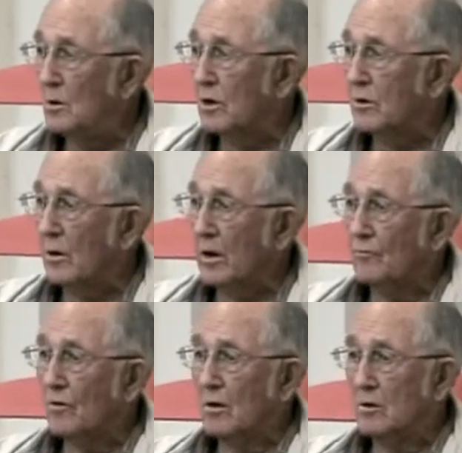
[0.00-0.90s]
my
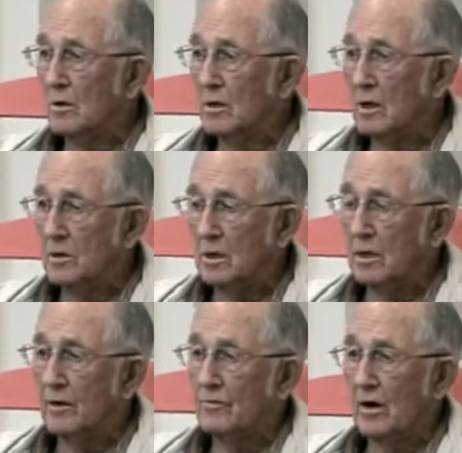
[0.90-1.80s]
grandfather liked to
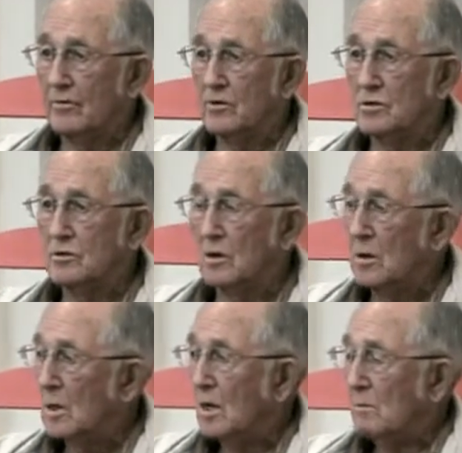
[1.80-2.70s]
live out of his.
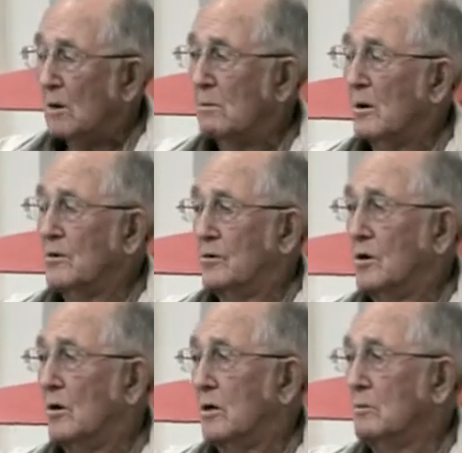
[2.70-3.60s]
My mother
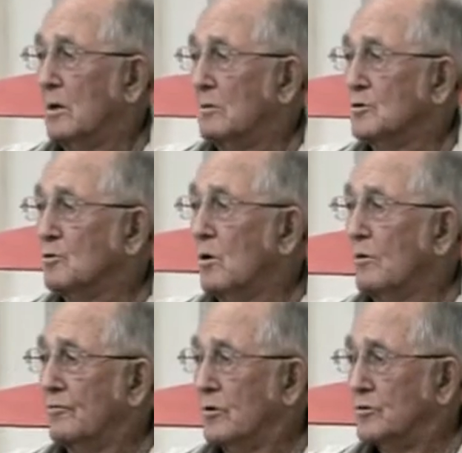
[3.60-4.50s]
died when I was
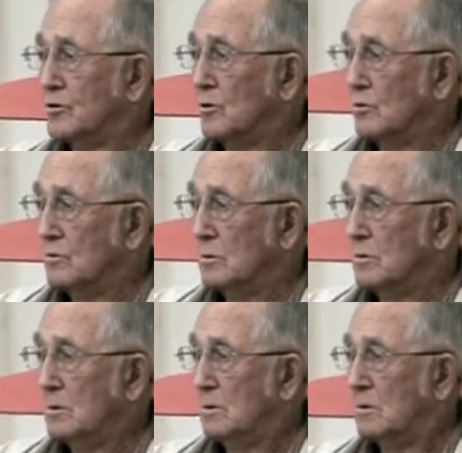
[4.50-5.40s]
12 years old,
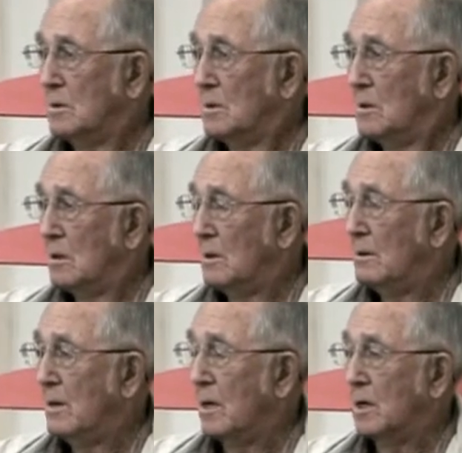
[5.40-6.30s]

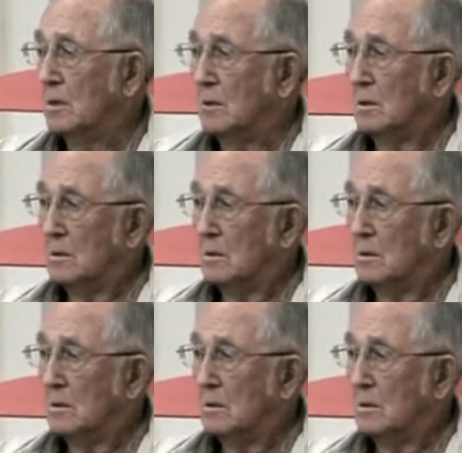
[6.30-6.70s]
and uh,